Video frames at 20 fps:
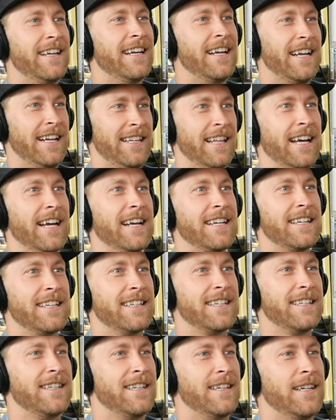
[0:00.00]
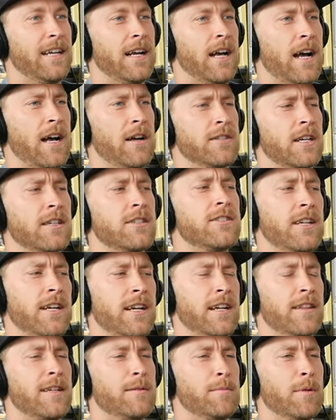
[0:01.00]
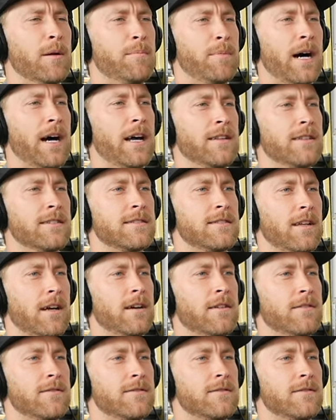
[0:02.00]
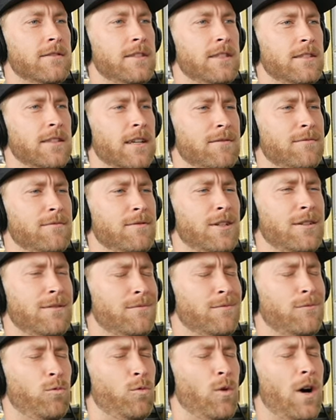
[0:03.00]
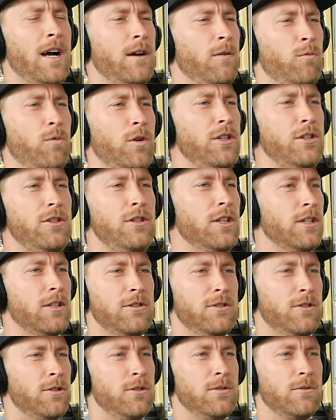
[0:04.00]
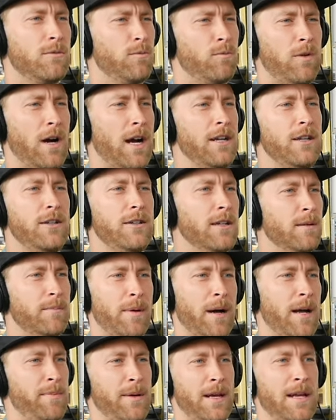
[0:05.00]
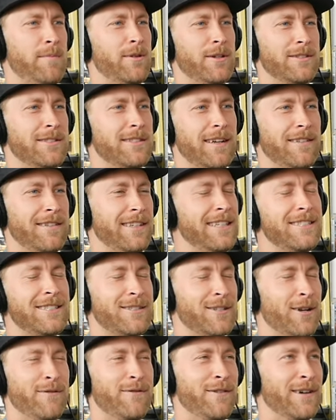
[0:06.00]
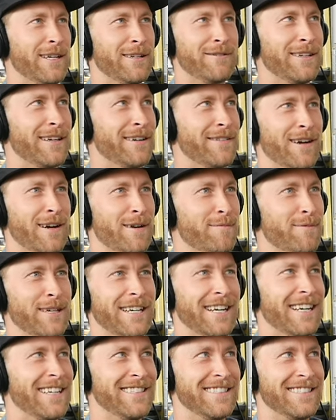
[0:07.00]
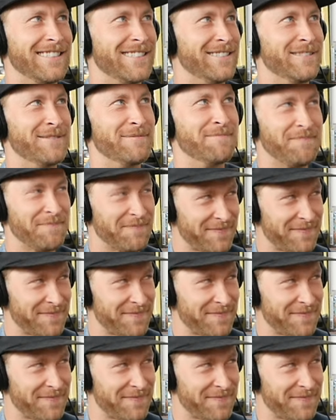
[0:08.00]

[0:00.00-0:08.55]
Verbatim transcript: And like, I was like, Shane, I think I'm going to buy this stuff. And he's like, no, what, what are you going to do? Why are you going to buy paintball stuff? He's so funny whenever I bring ideas to him.